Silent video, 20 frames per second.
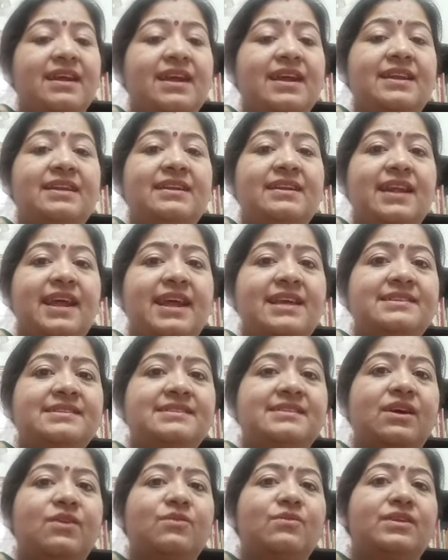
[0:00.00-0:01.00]
it
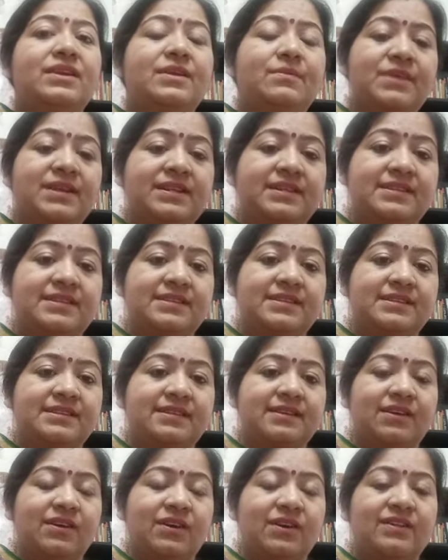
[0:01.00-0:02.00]
lays down limits
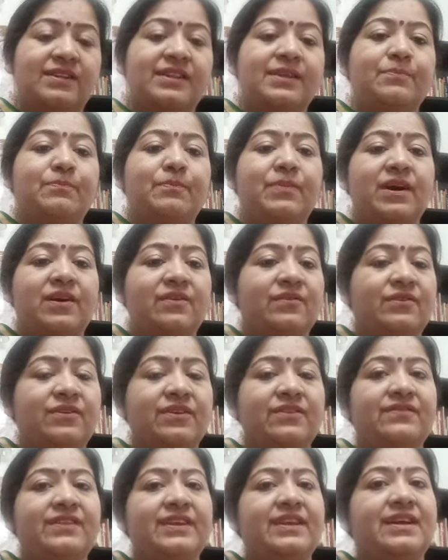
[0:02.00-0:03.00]
on the power
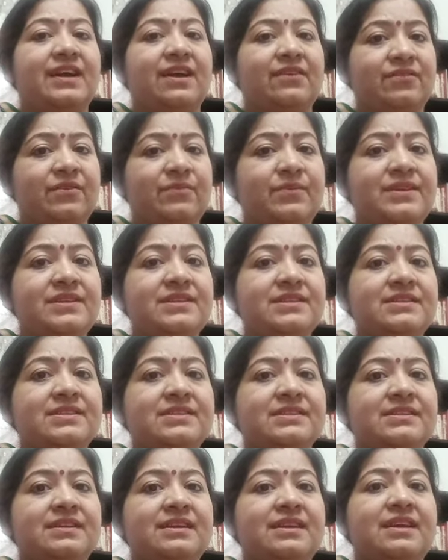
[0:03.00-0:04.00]
of the government